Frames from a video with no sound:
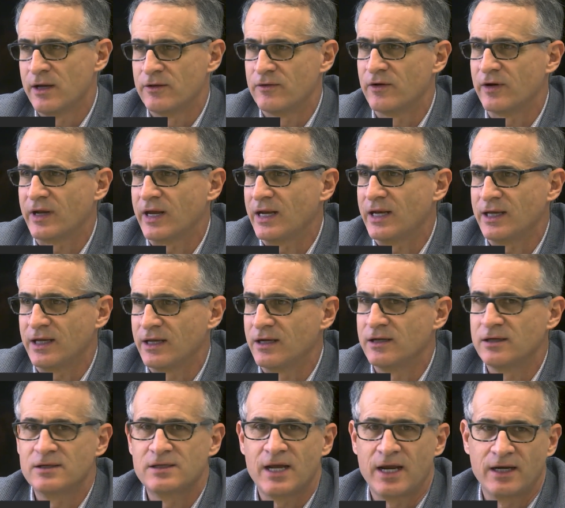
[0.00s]
they're getting
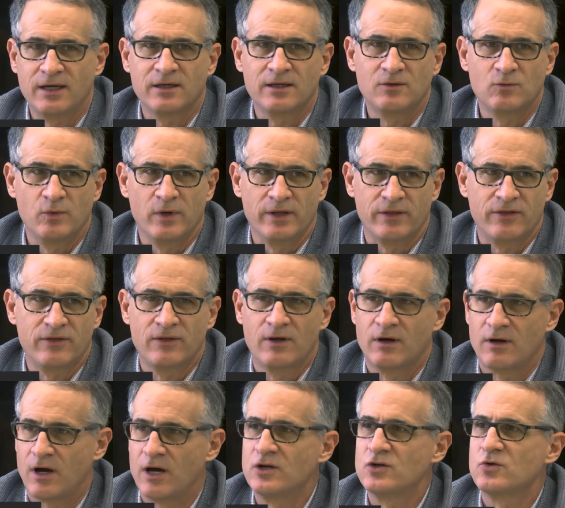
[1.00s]
inundated with
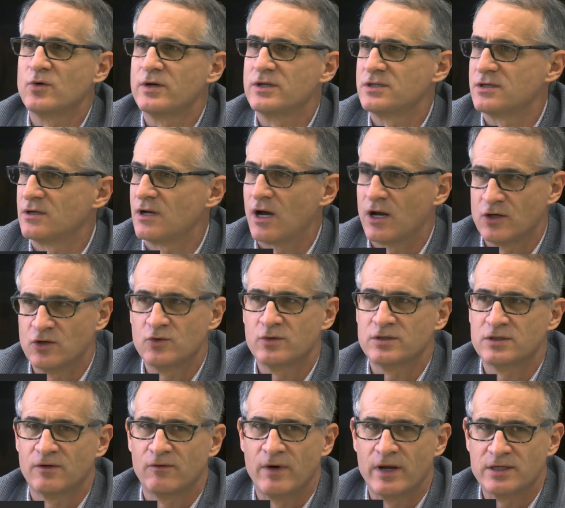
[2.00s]
hundreds and
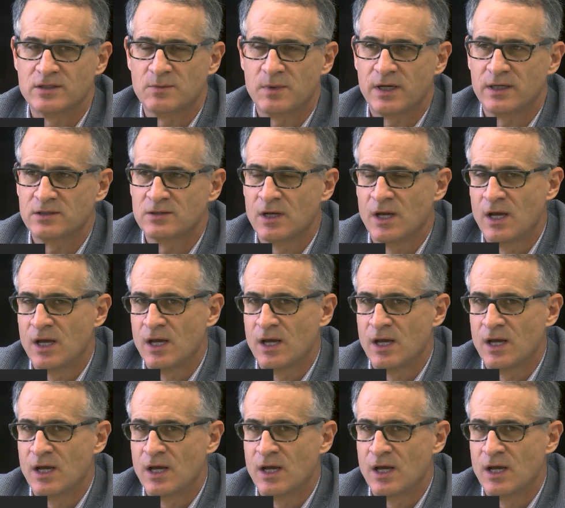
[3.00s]
hundreds of resumes.